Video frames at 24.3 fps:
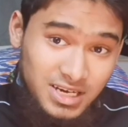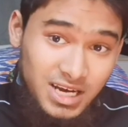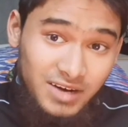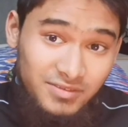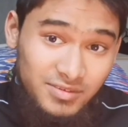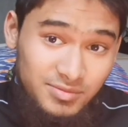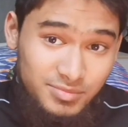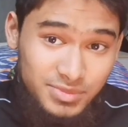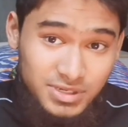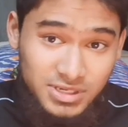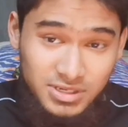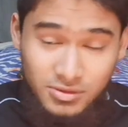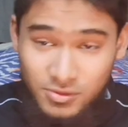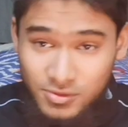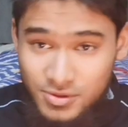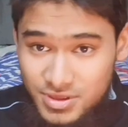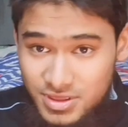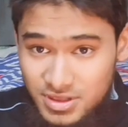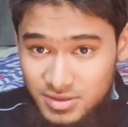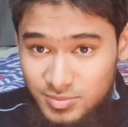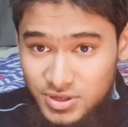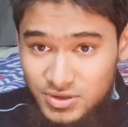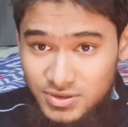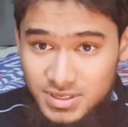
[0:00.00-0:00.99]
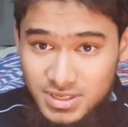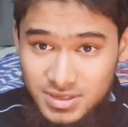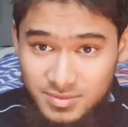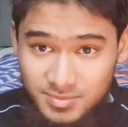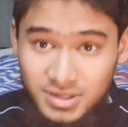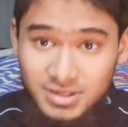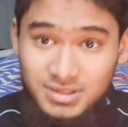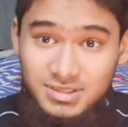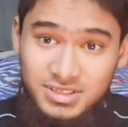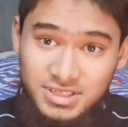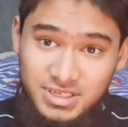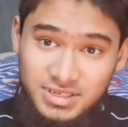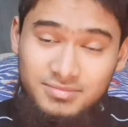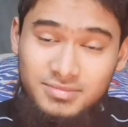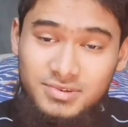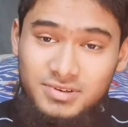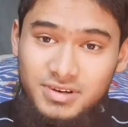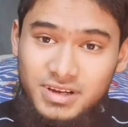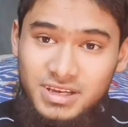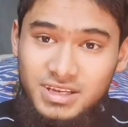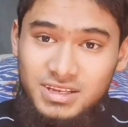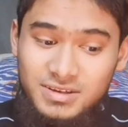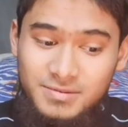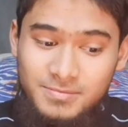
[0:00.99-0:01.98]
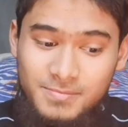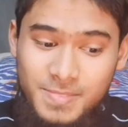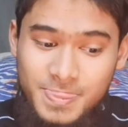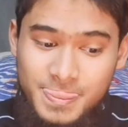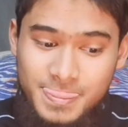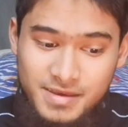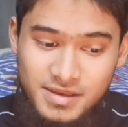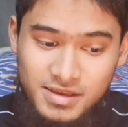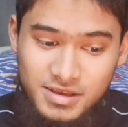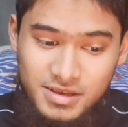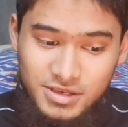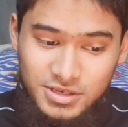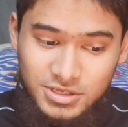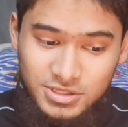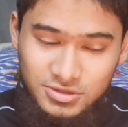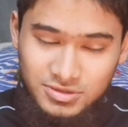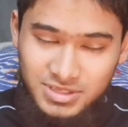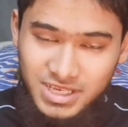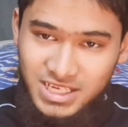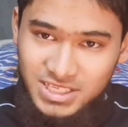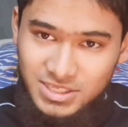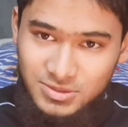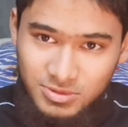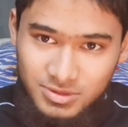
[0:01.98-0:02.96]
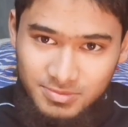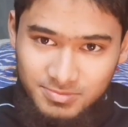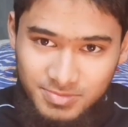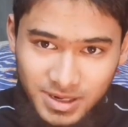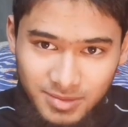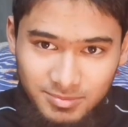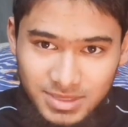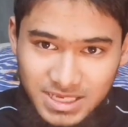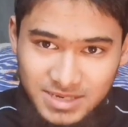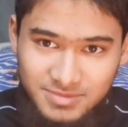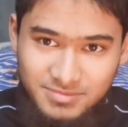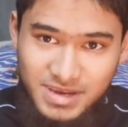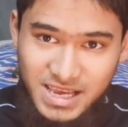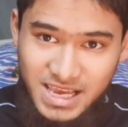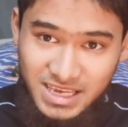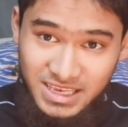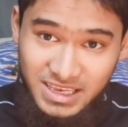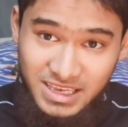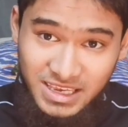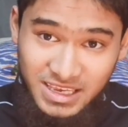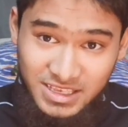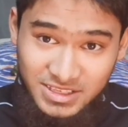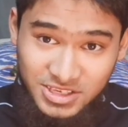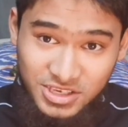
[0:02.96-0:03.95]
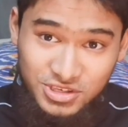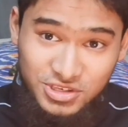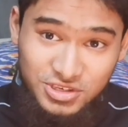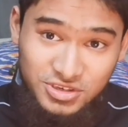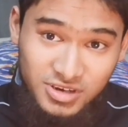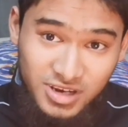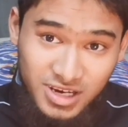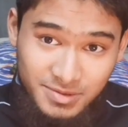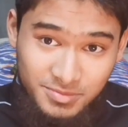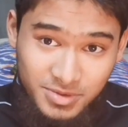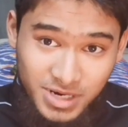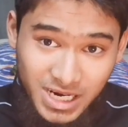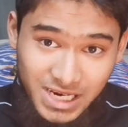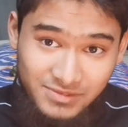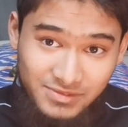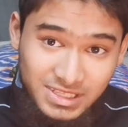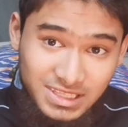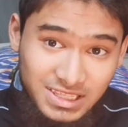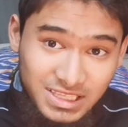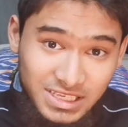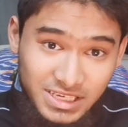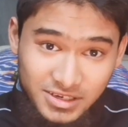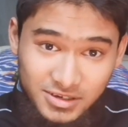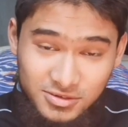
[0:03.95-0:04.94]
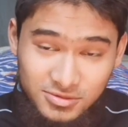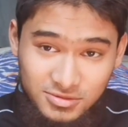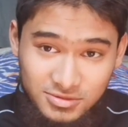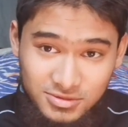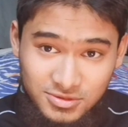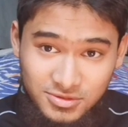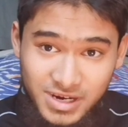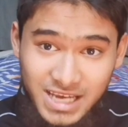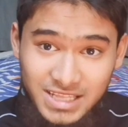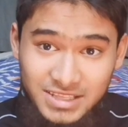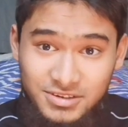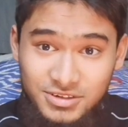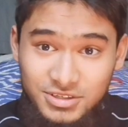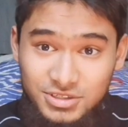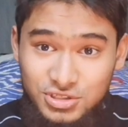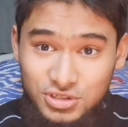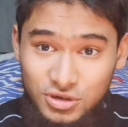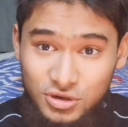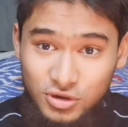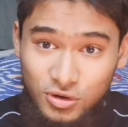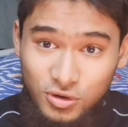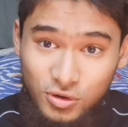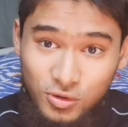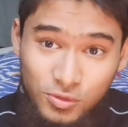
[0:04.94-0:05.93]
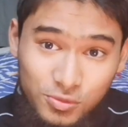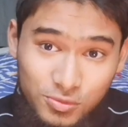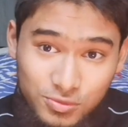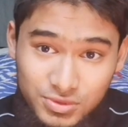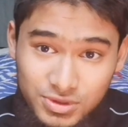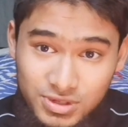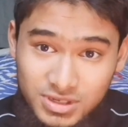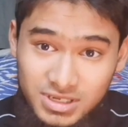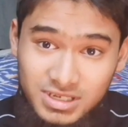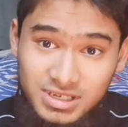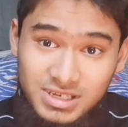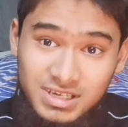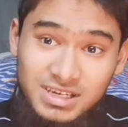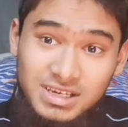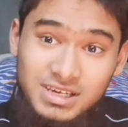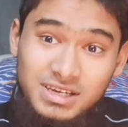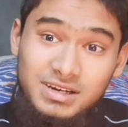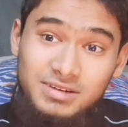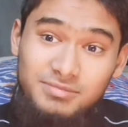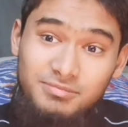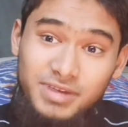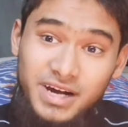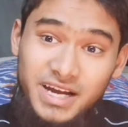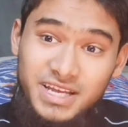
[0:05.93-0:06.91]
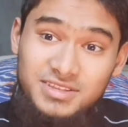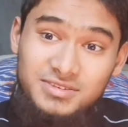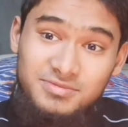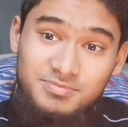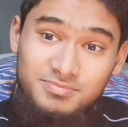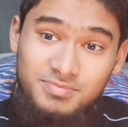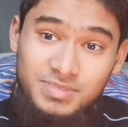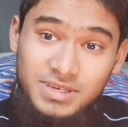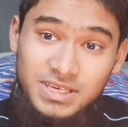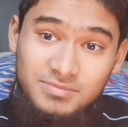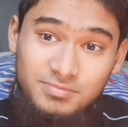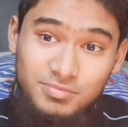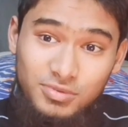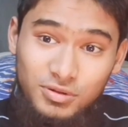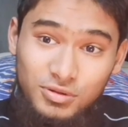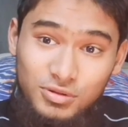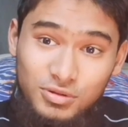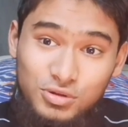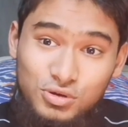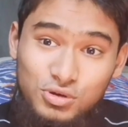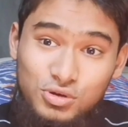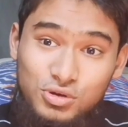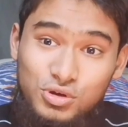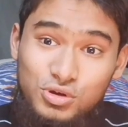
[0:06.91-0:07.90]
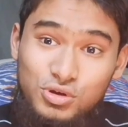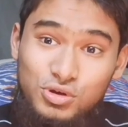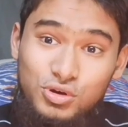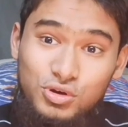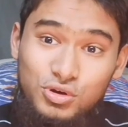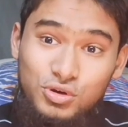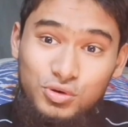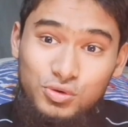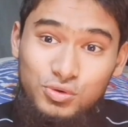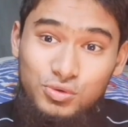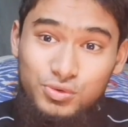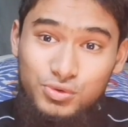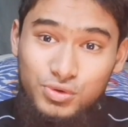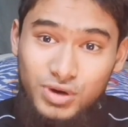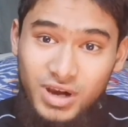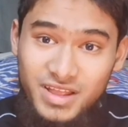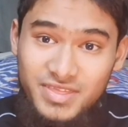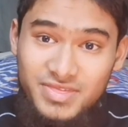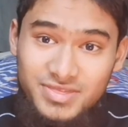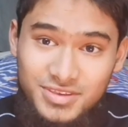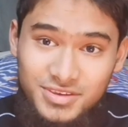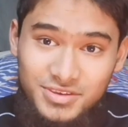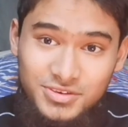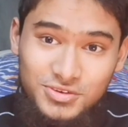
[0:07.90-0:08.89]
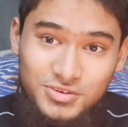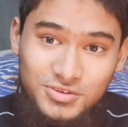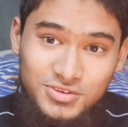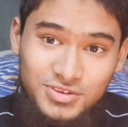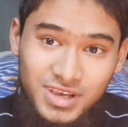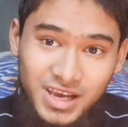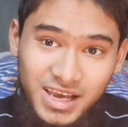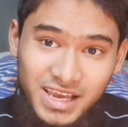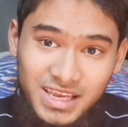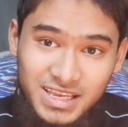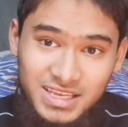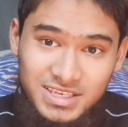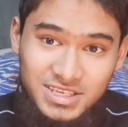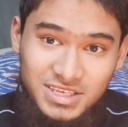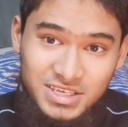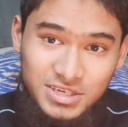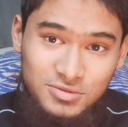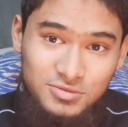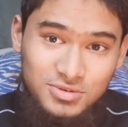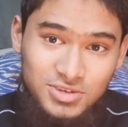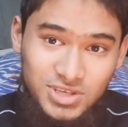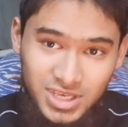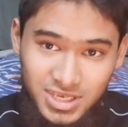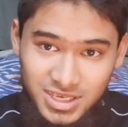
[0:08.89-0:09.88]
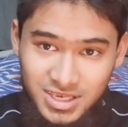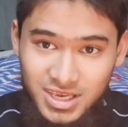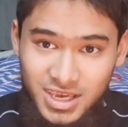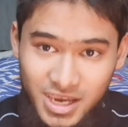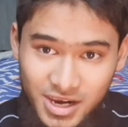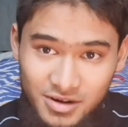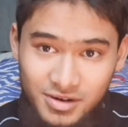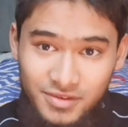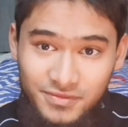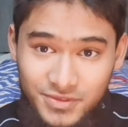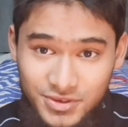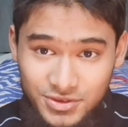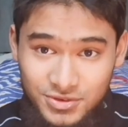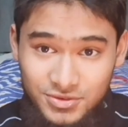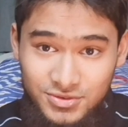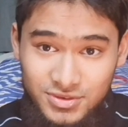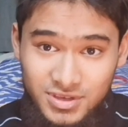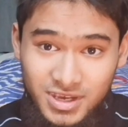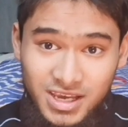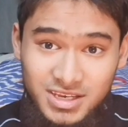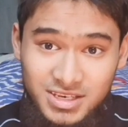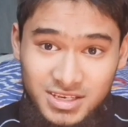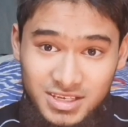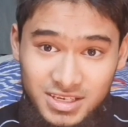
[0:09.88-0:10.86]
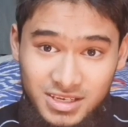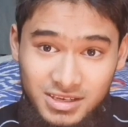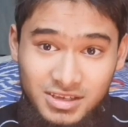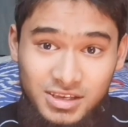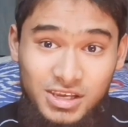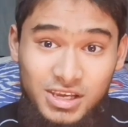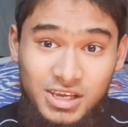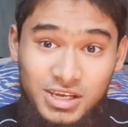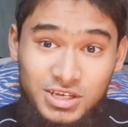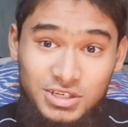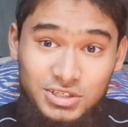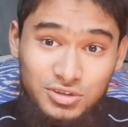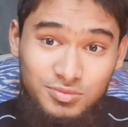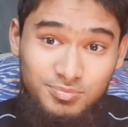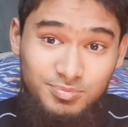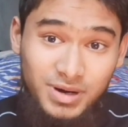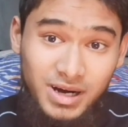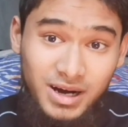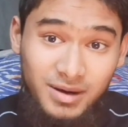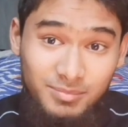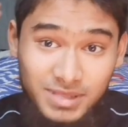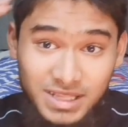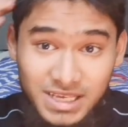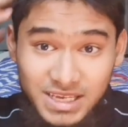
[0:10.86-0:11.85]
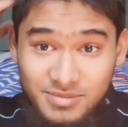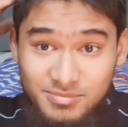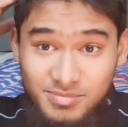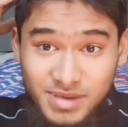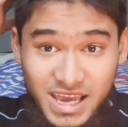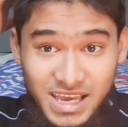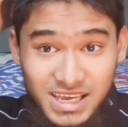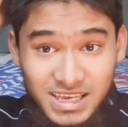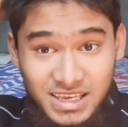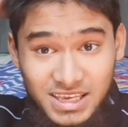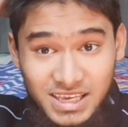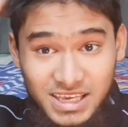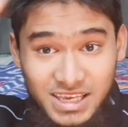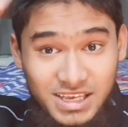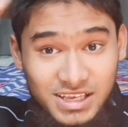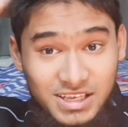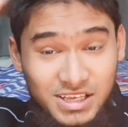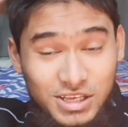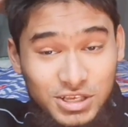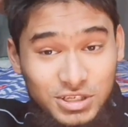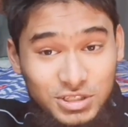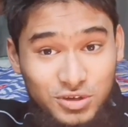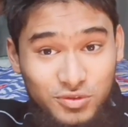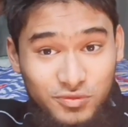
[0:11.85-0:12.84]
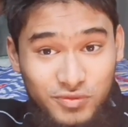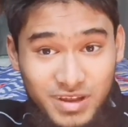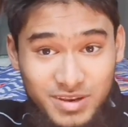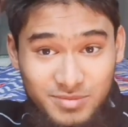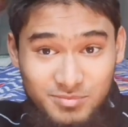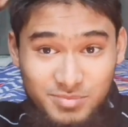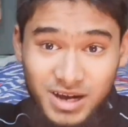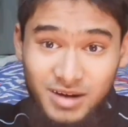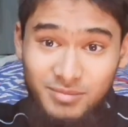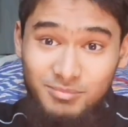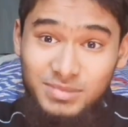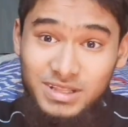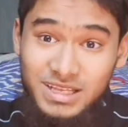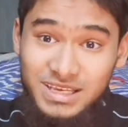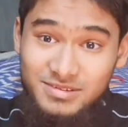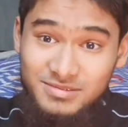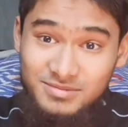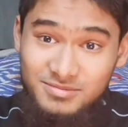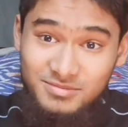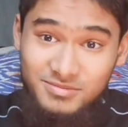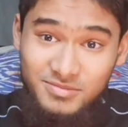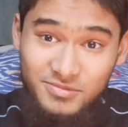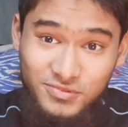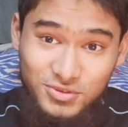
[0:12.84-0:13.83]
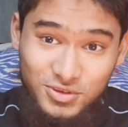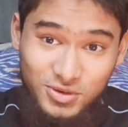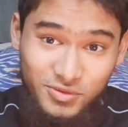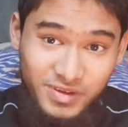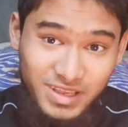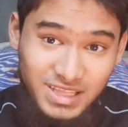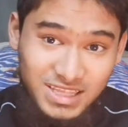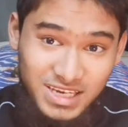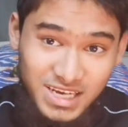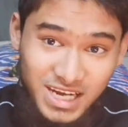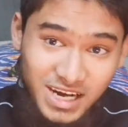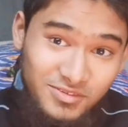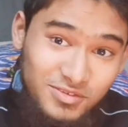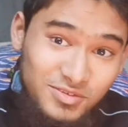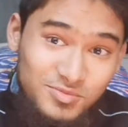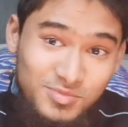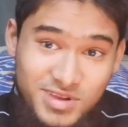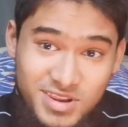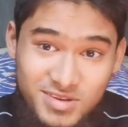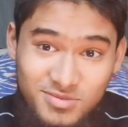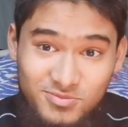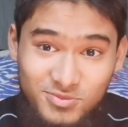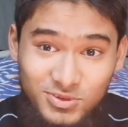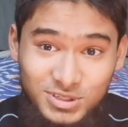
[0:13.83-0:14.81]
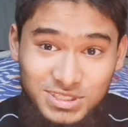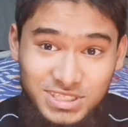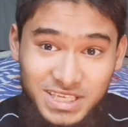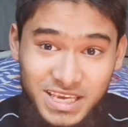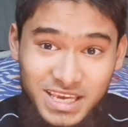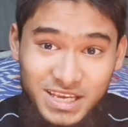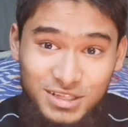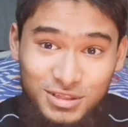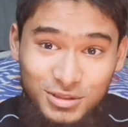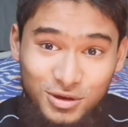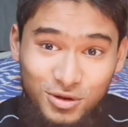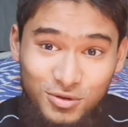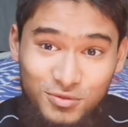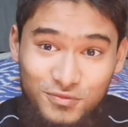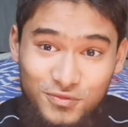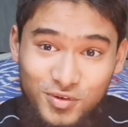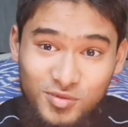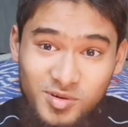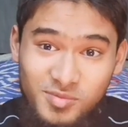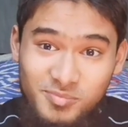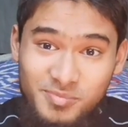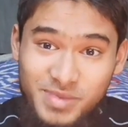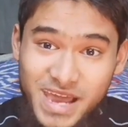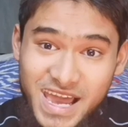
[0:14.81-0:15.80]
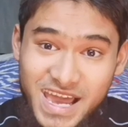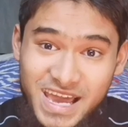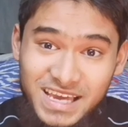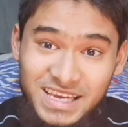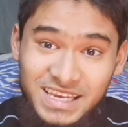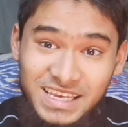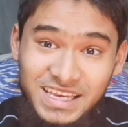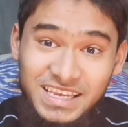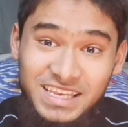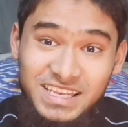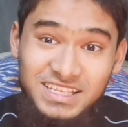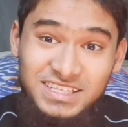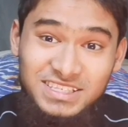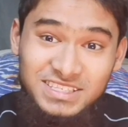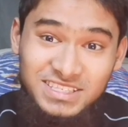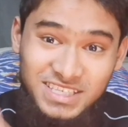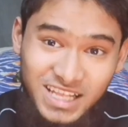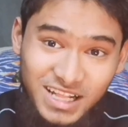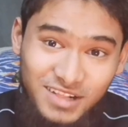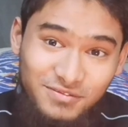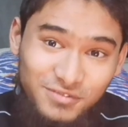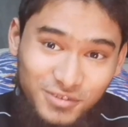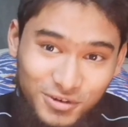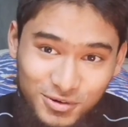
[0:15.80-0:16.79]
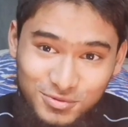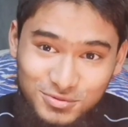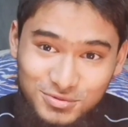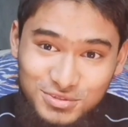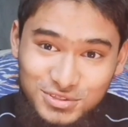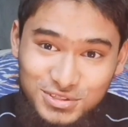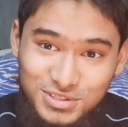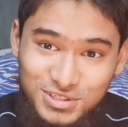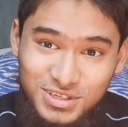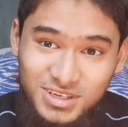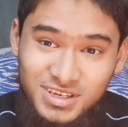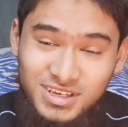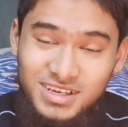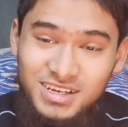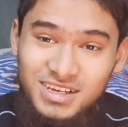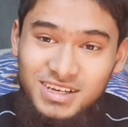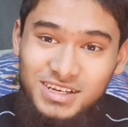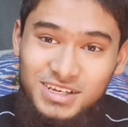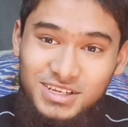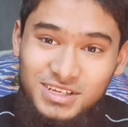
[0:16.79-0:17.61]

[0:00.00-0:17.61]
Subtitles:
the government, or the municipality, right? So that's what public banking is. It's not privately owned, rather it's owned by the people who run the society, who take care of the society. So public banking, so when the government will take loan from a bank it itself owns,